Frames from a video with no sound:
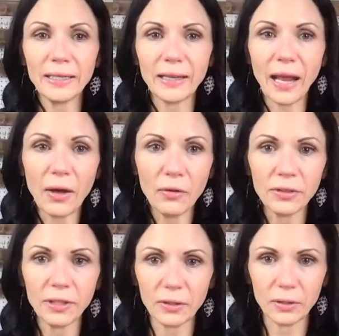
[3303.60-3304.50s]
to get
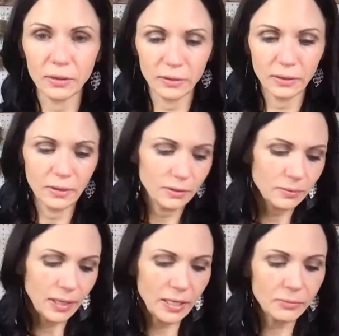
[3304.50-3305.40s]
healthier,
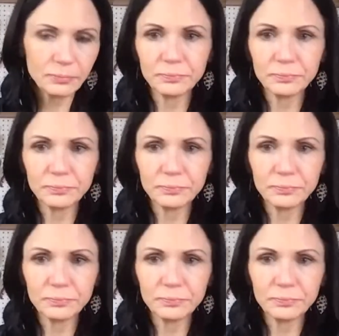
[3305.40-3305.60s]
right?